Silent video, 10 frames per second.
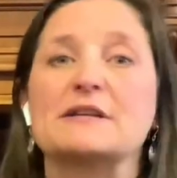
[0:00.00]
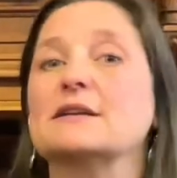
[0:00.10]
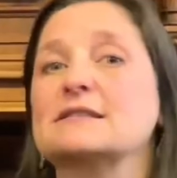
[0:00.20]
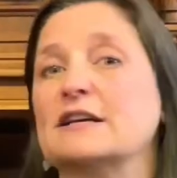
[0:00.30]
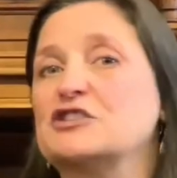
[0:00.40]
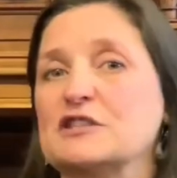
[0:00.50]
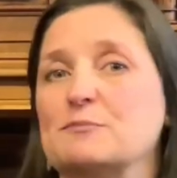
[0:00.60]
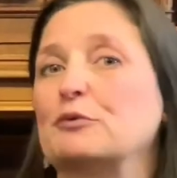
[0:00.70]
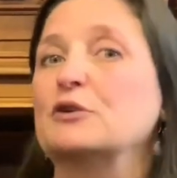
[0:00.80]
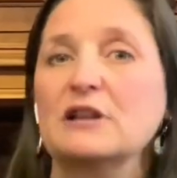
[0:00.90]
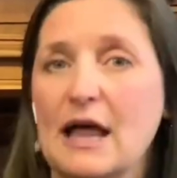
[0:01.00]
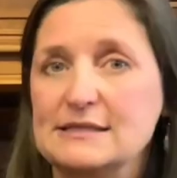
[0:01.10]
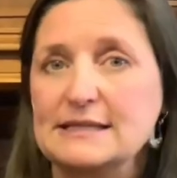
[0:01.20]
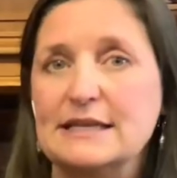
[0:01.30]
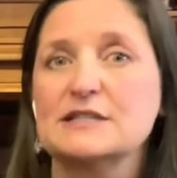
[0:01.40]
such as
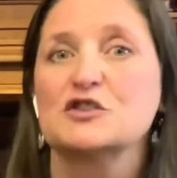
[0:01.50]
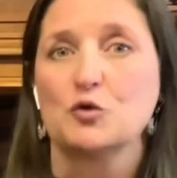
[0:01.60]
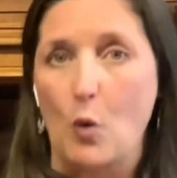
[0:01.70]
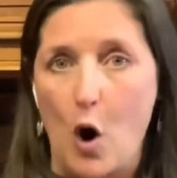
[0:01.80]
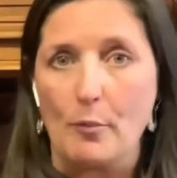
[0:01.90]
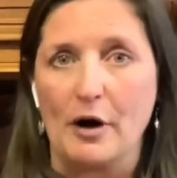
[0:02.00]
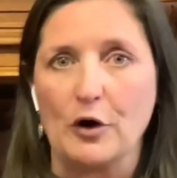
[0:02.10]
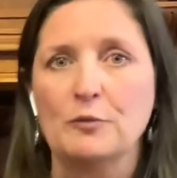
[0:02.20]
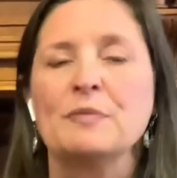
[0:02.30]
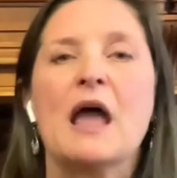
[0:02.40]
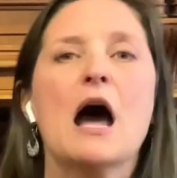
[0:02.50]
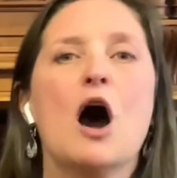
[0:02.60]
Brunelleschi's Duomo